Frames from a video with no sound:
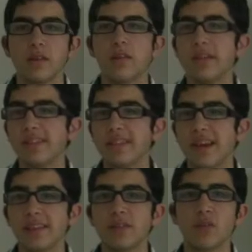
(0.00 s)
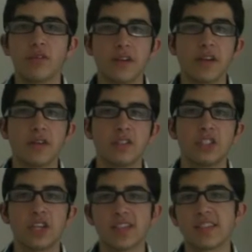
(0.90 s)
These days, audio is
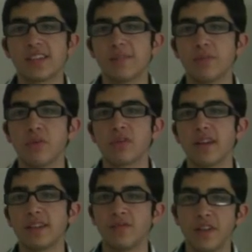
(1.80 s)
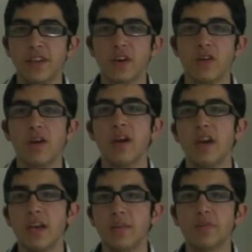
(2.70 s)
just as important as video
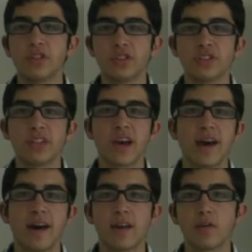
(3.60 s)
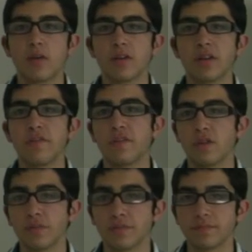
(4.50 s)
in producing a high-quality
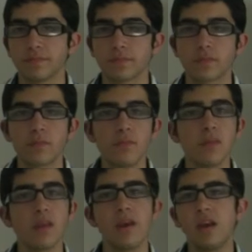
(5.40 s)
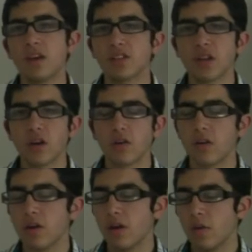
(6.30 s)
film. So,
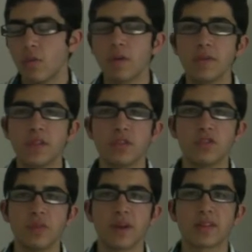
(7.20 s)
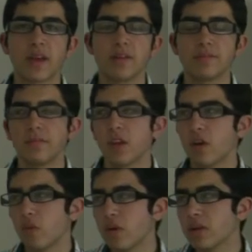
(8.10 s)
what are we going to do about that?
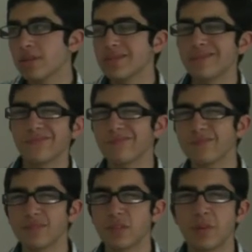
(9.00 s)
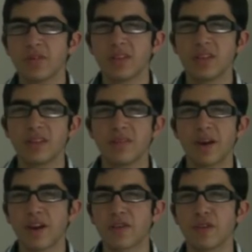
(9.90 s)
Well, the built-in
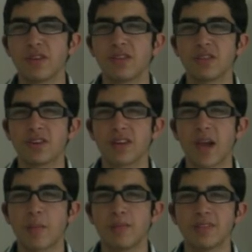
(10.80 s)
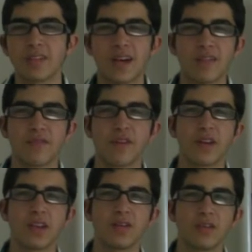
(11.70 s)
microphones on cameras aren't
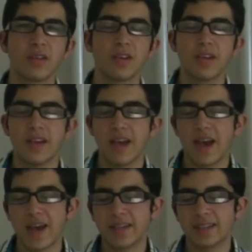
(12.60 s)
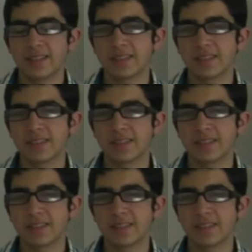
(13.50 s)
very good, and,